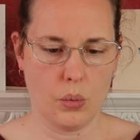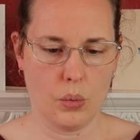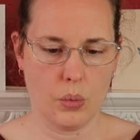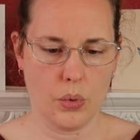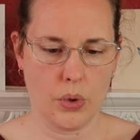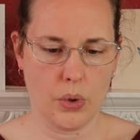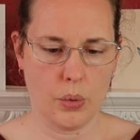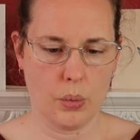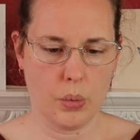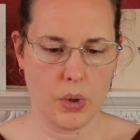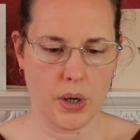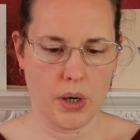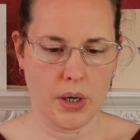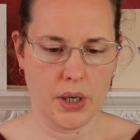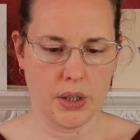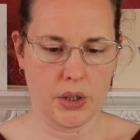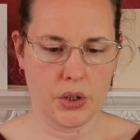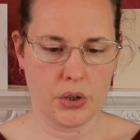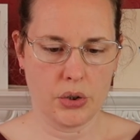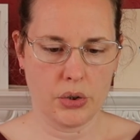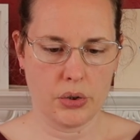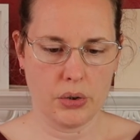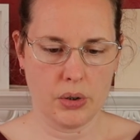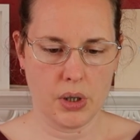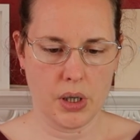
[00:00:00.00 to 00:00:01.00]
one I
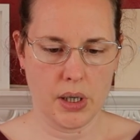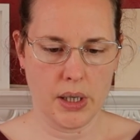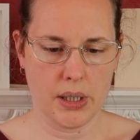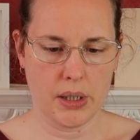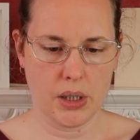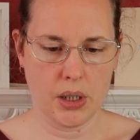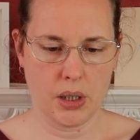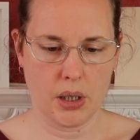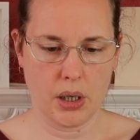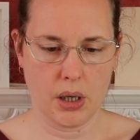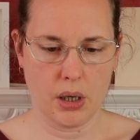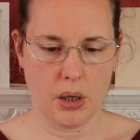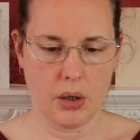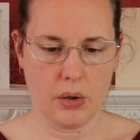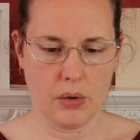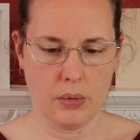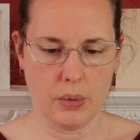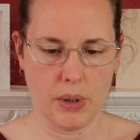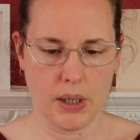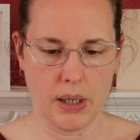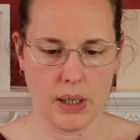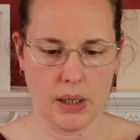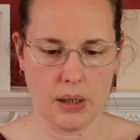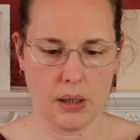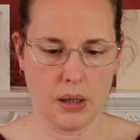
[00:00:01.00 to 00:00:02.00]
try to go
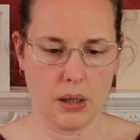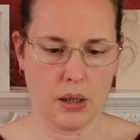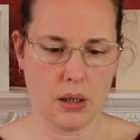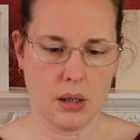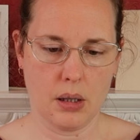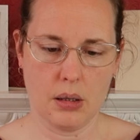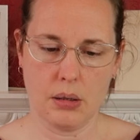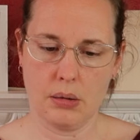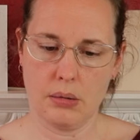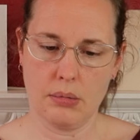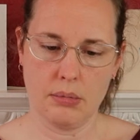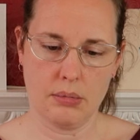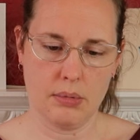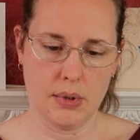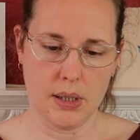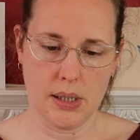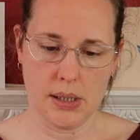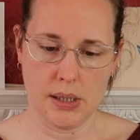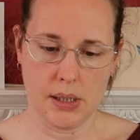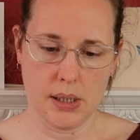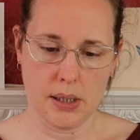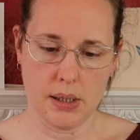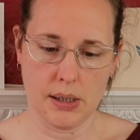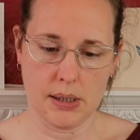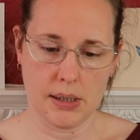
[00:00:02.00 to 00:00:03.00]
with
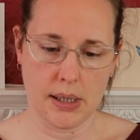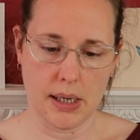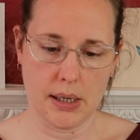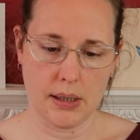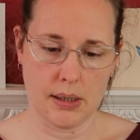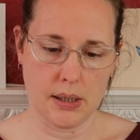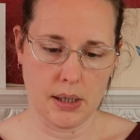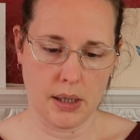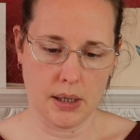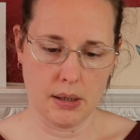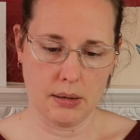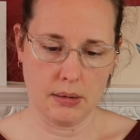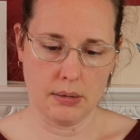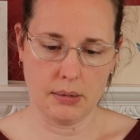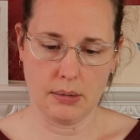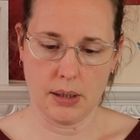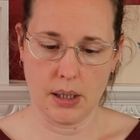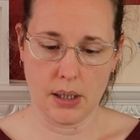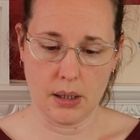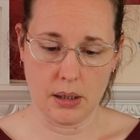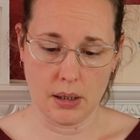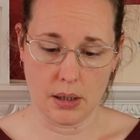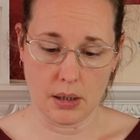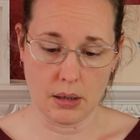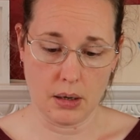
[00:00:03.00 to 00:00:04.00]
is in the centre,
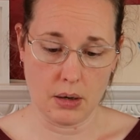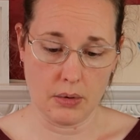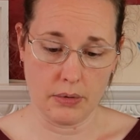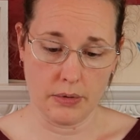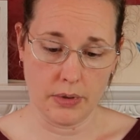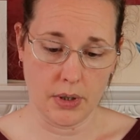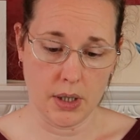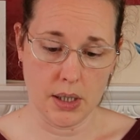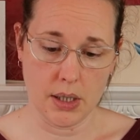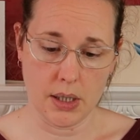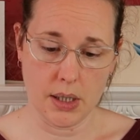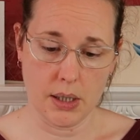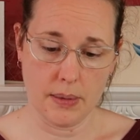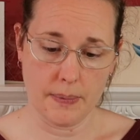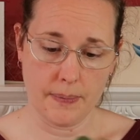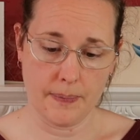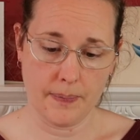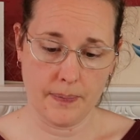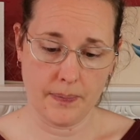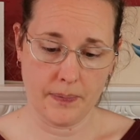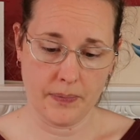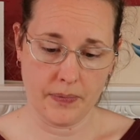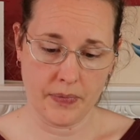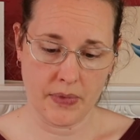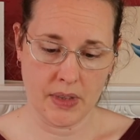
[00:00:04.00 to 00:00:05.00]
and I can't find it.
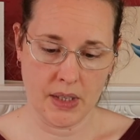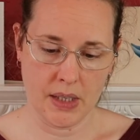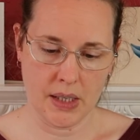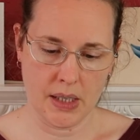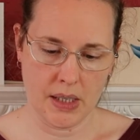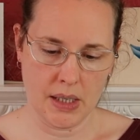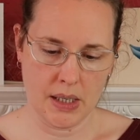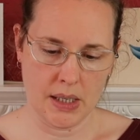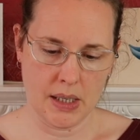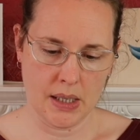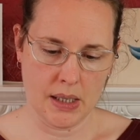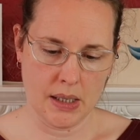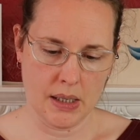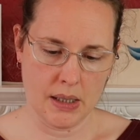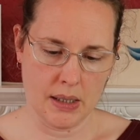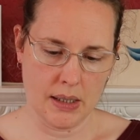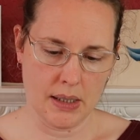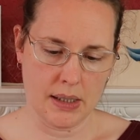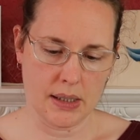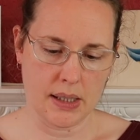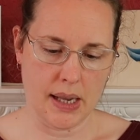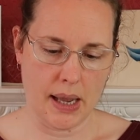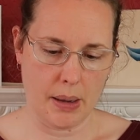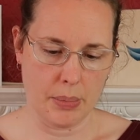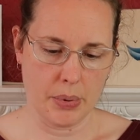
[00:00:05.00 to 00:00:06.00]

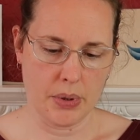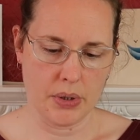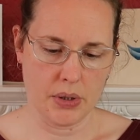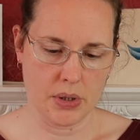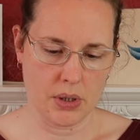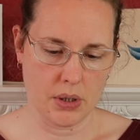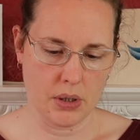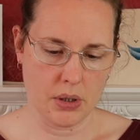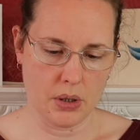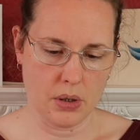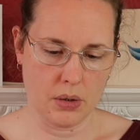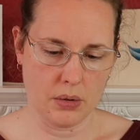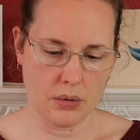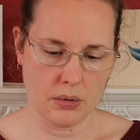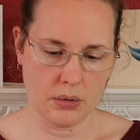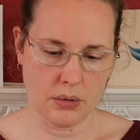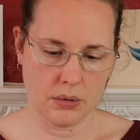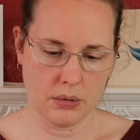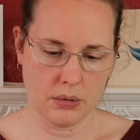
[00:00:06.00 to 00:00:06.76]
This happens a lot.